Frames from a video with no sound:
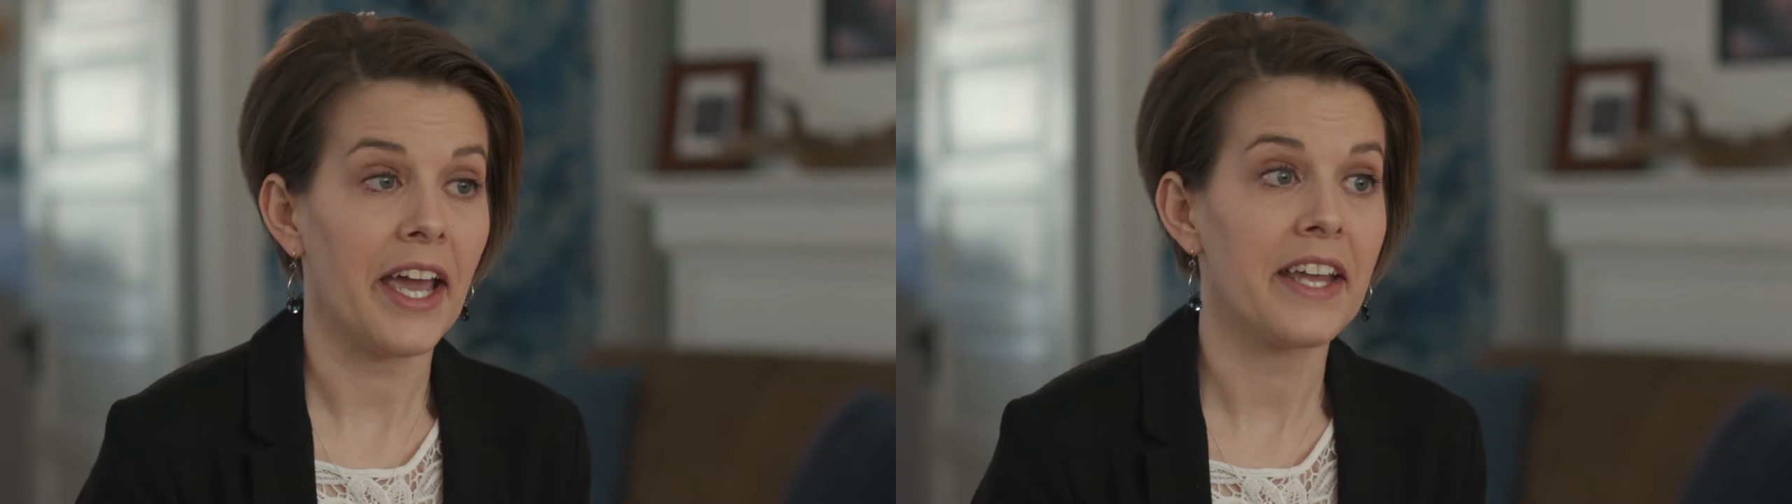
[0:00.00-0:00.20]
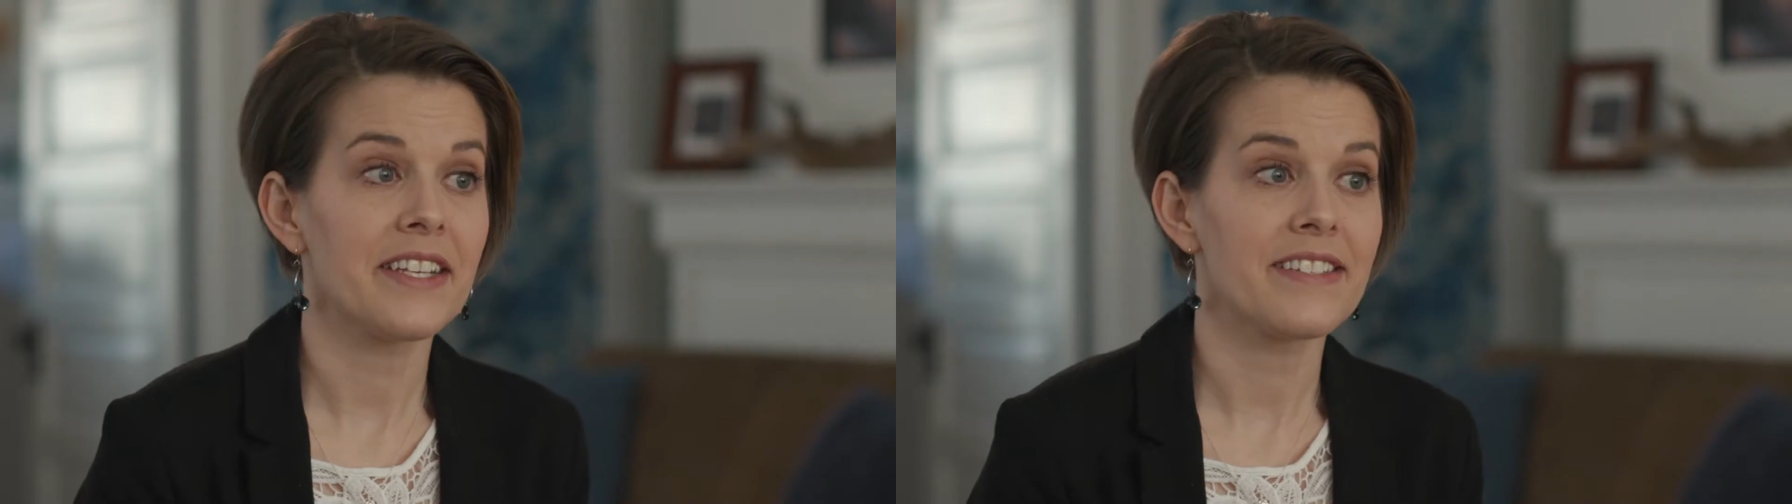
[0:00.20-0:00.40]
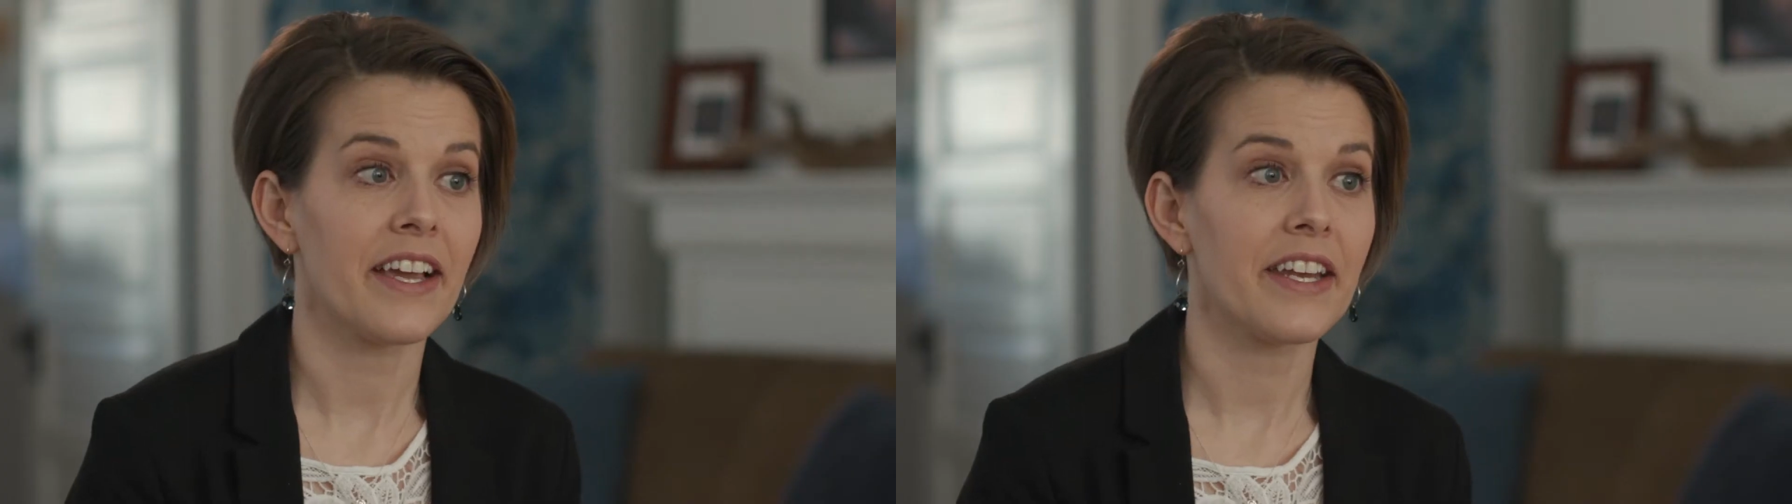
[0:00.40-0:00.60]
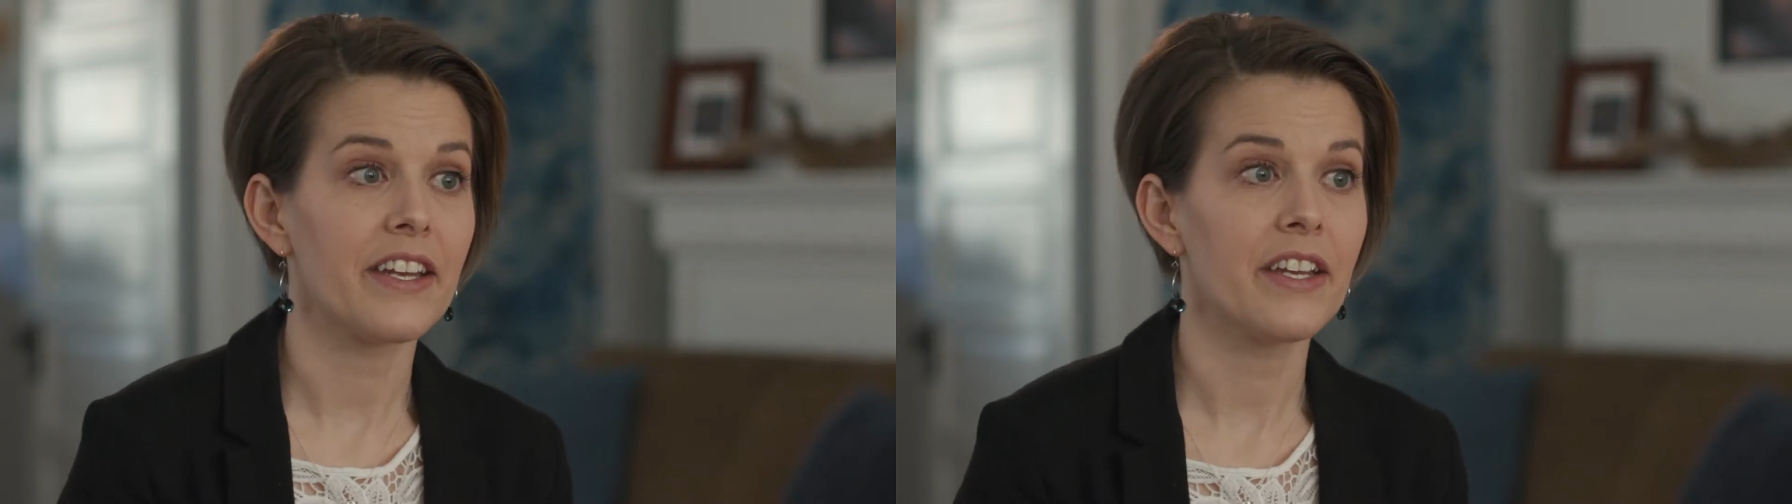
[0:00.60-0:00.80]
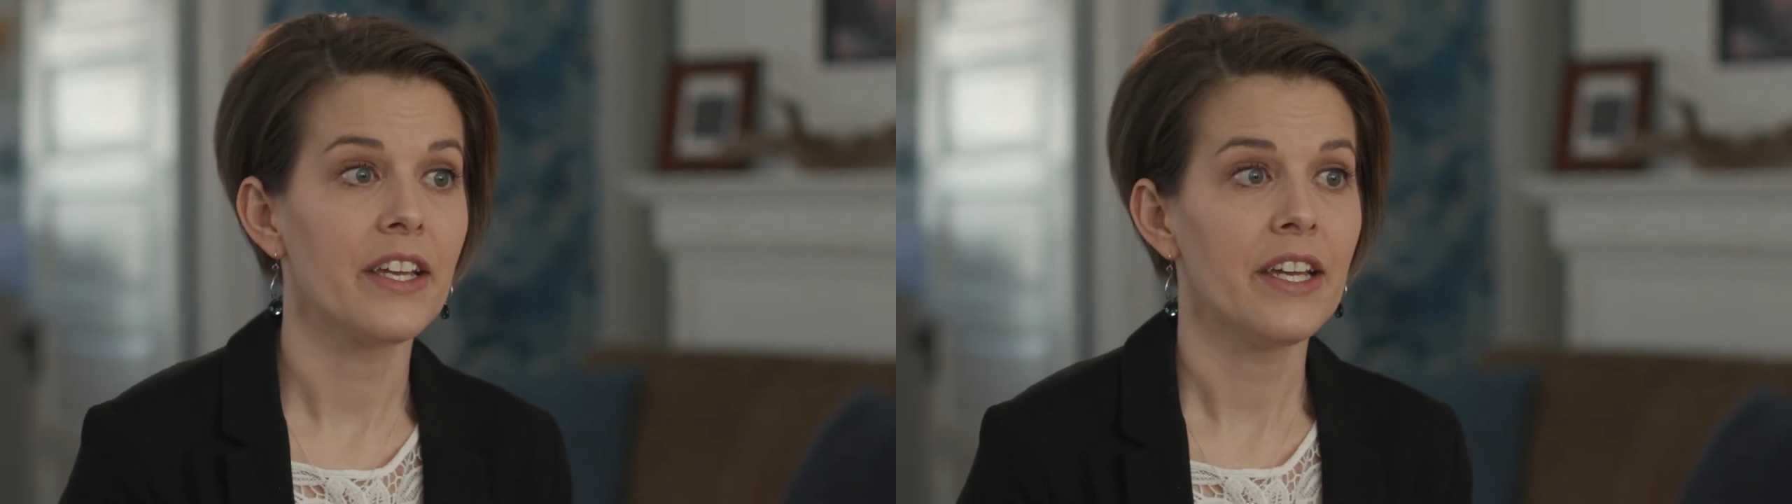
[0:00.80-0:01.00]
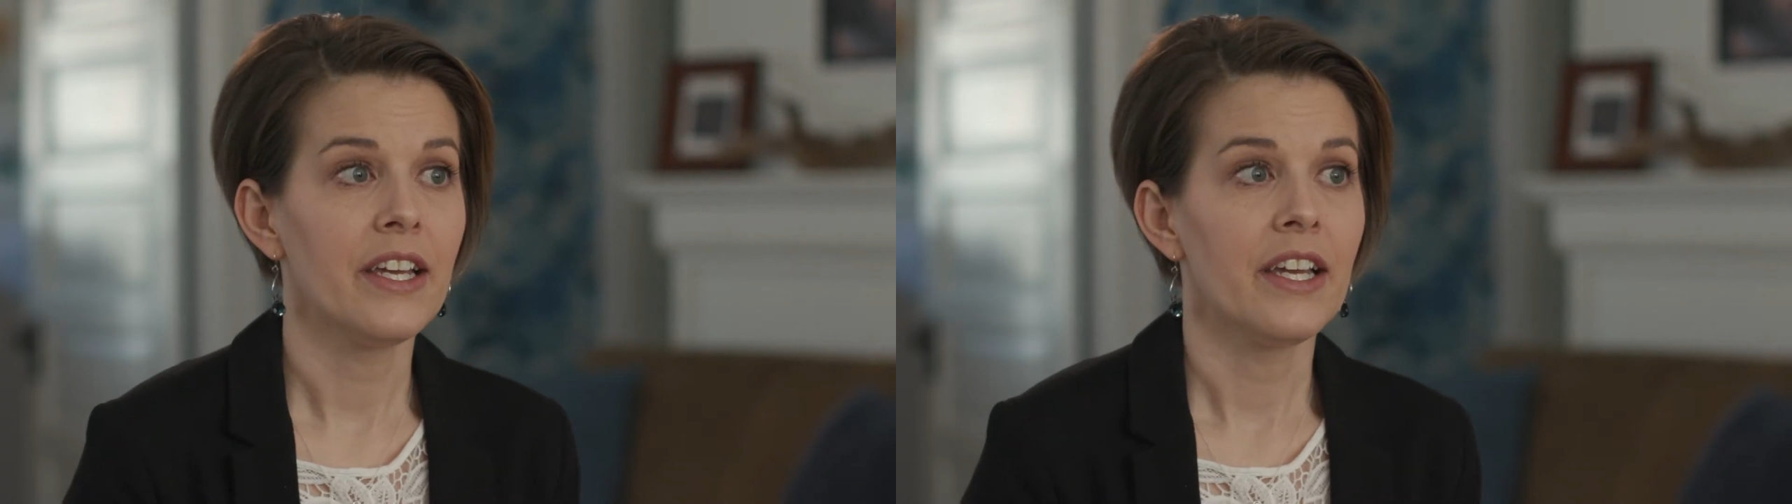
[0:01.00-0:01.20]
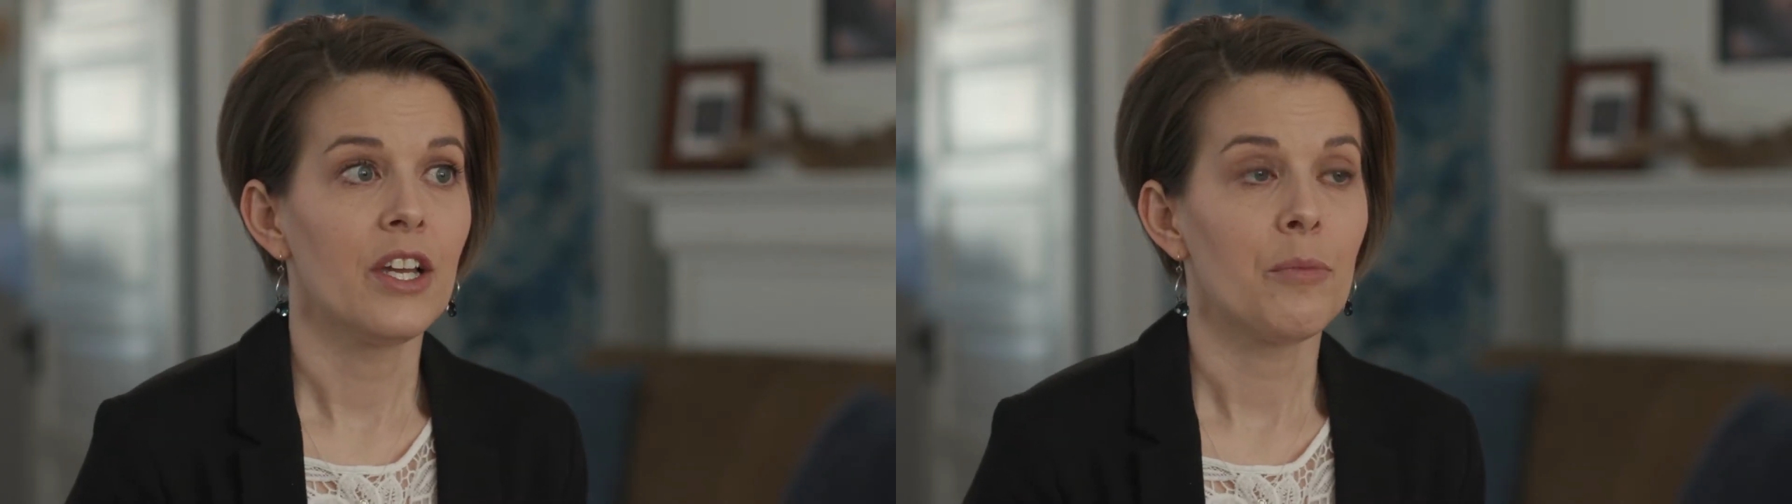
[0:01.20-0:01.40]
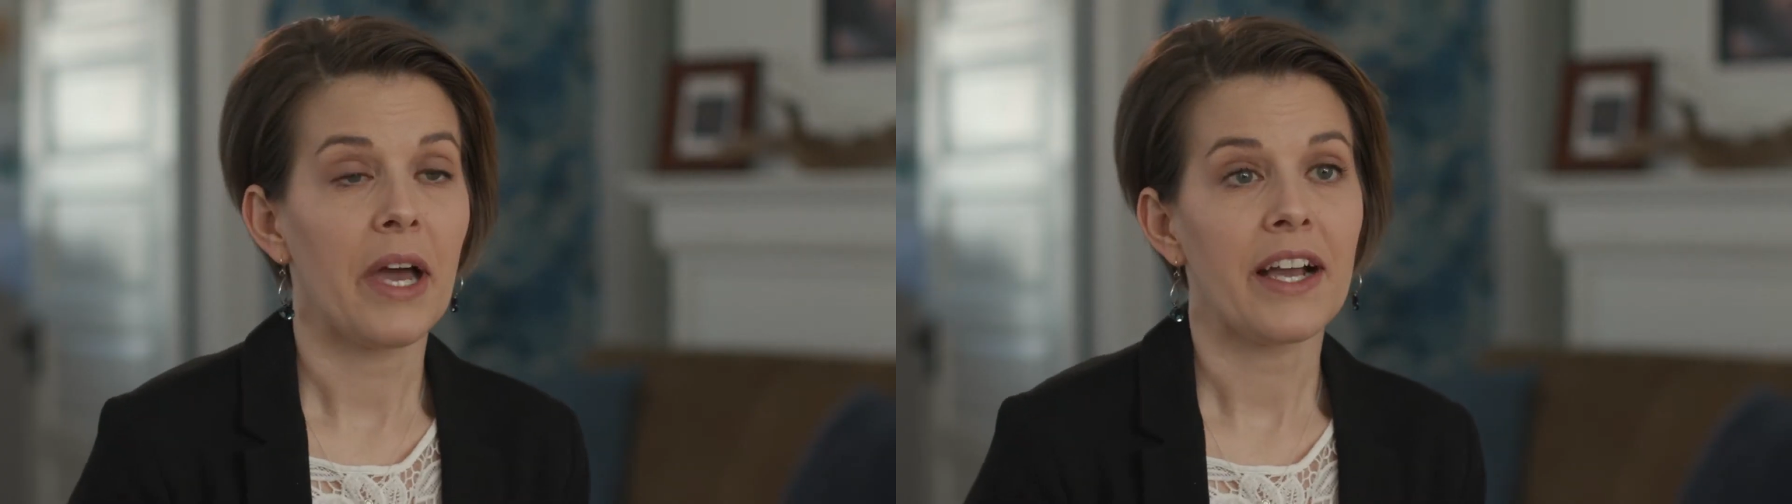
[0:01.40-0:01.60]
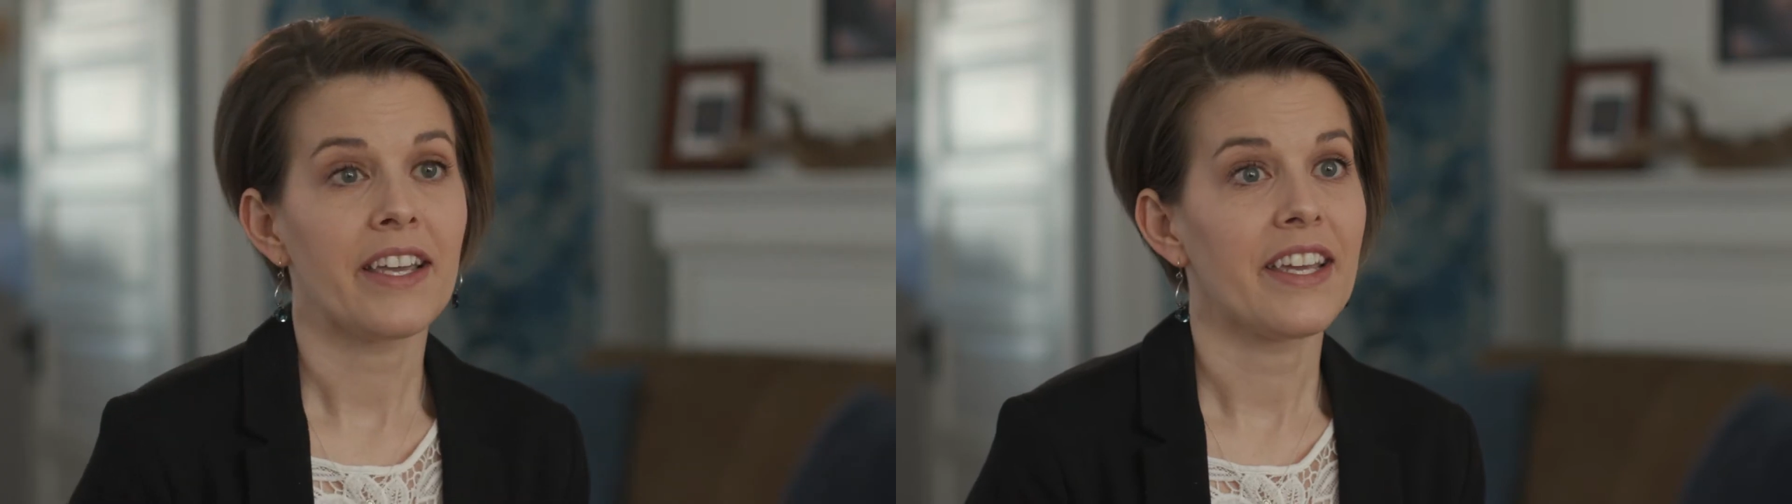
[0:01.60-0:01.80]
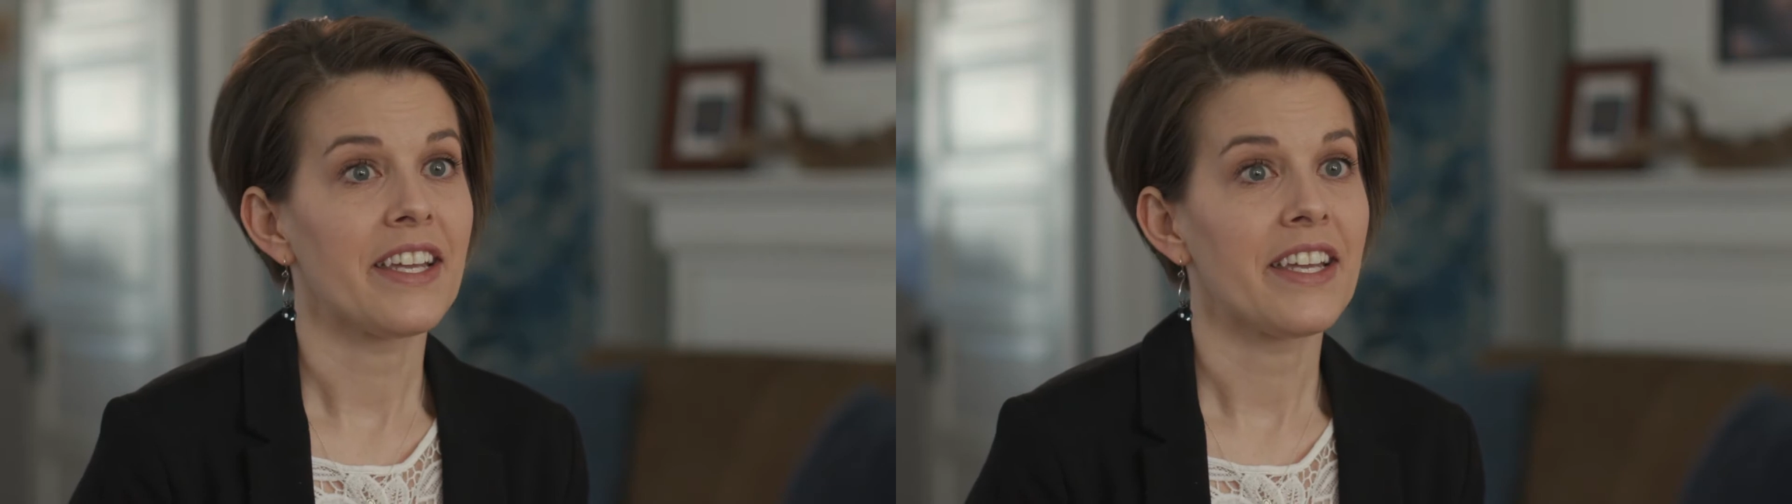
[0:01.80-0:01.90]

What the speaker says: I had decided back